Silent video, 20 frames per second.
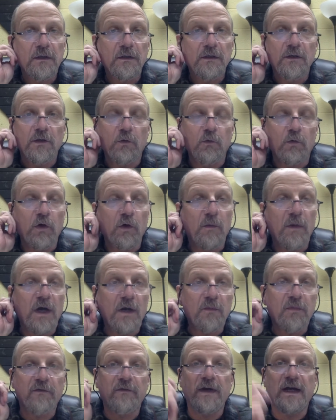The
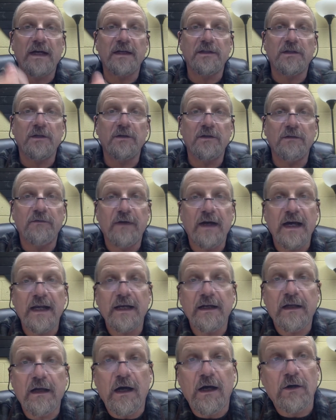Wilmot Proviso
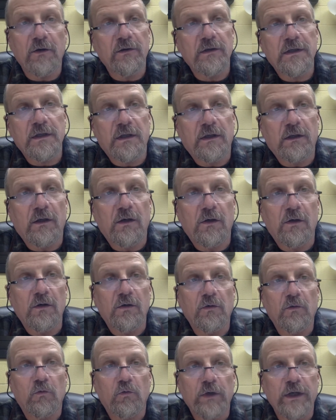divided Congress
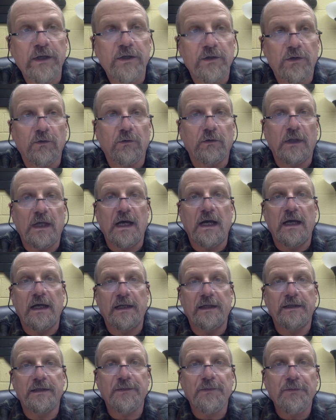along regional
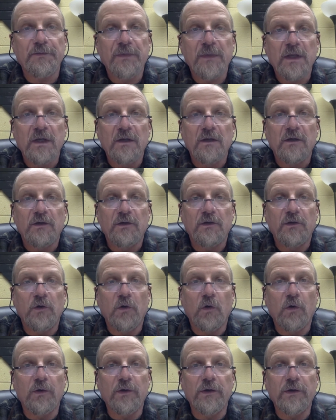lines.
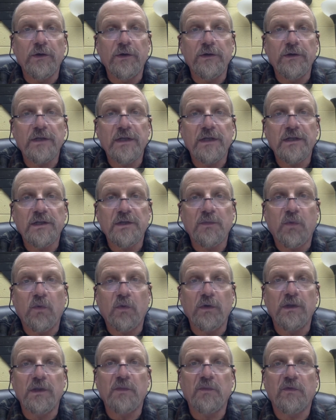Northerners had
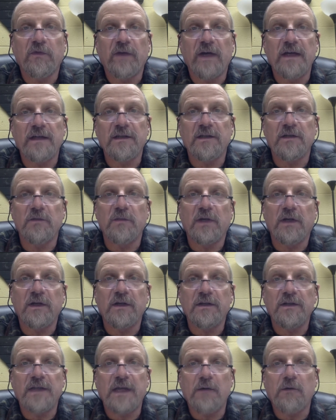supported the proviso
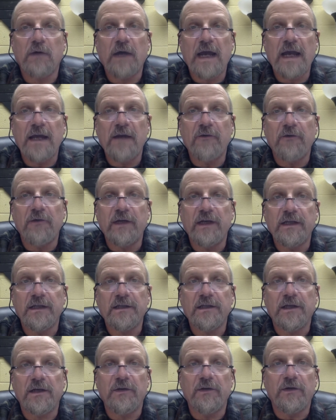because they were angry at
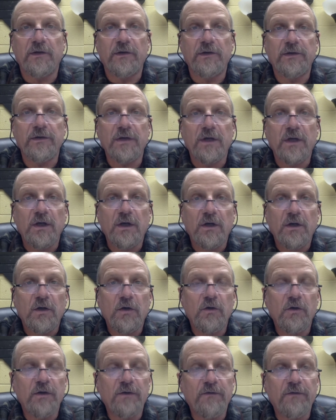Southerners
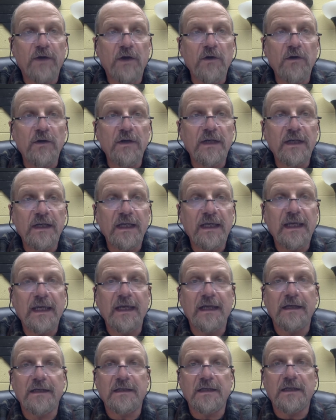who had voted
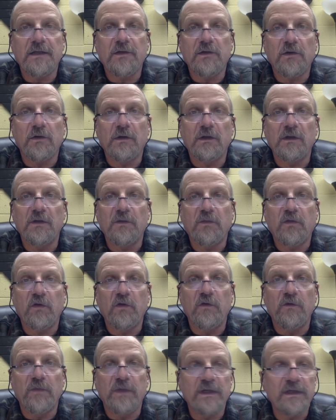against internal
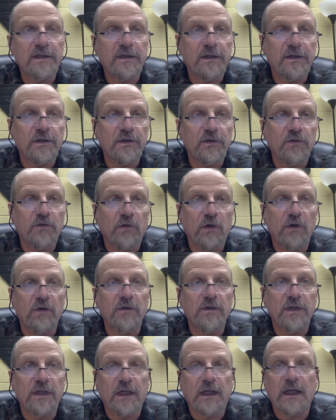improvements such as
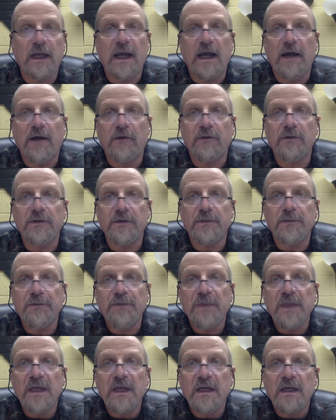roads and canals.
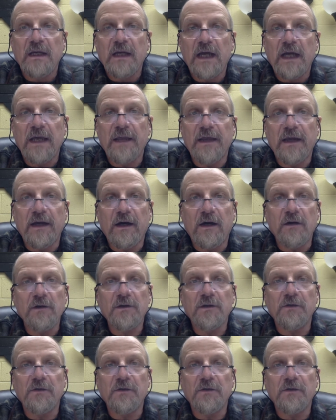And they also